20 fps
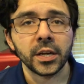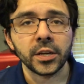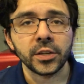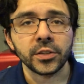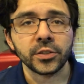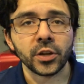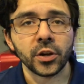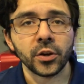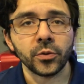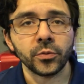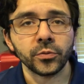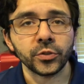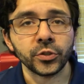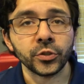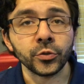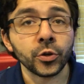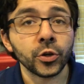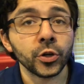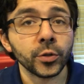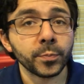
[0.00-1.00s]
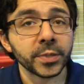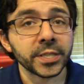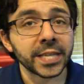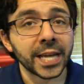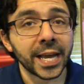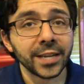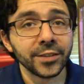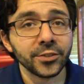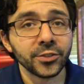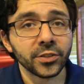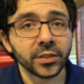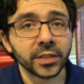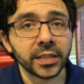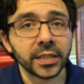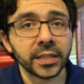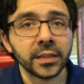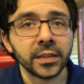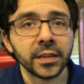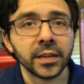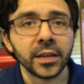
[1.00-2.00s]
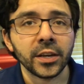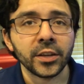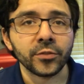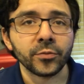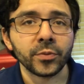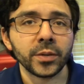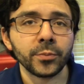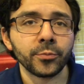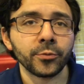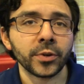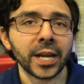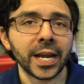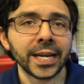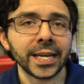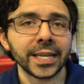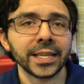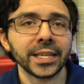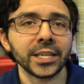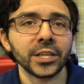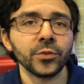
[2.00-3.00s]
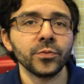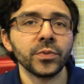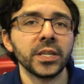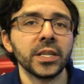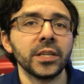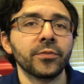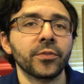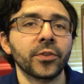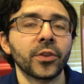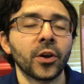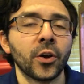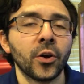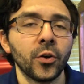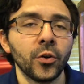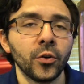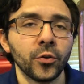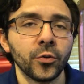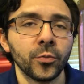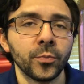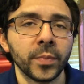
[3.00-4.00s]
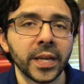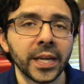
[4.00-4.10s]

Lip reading: So you could potentially 3D print anything you need for the home,